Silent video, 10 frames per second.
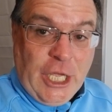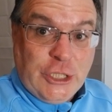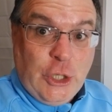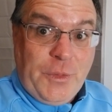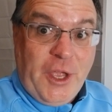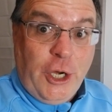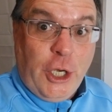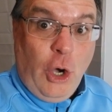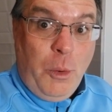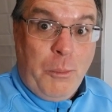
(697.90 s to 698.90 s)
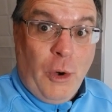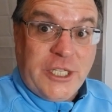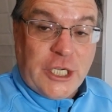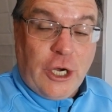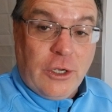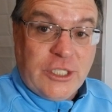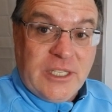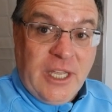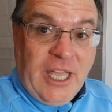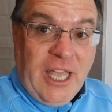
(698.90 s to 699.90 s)
So there you go, boys and
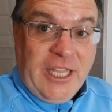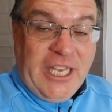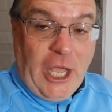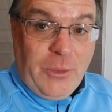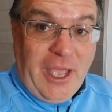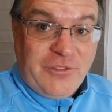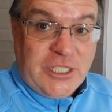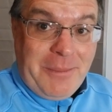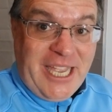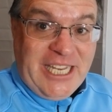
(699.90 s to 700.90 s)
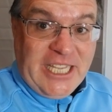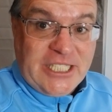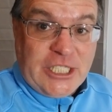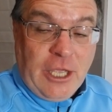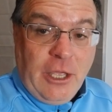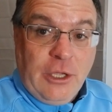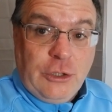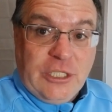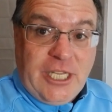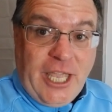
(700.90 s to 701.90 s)
girls. Now you have some ideas
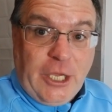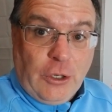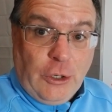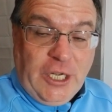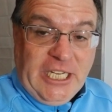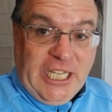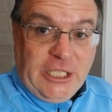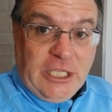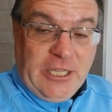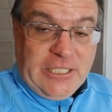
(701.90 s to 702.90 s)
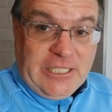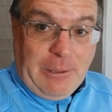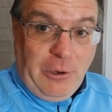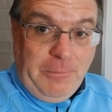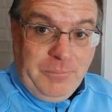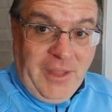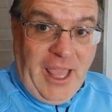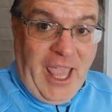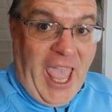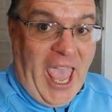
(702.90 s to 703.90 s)
to take your learning into the summer
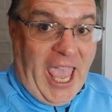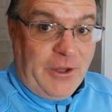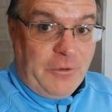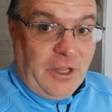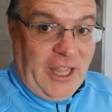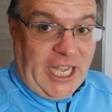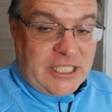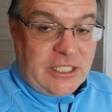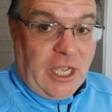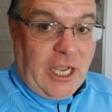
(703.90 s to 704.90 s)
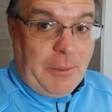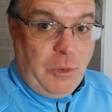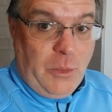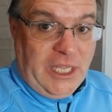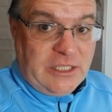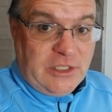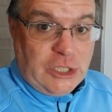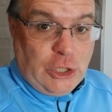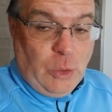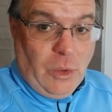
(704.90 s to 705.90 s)
and for the last couple weeks of
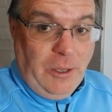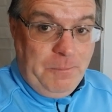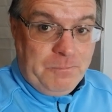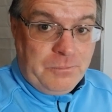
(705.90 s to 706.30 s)
school.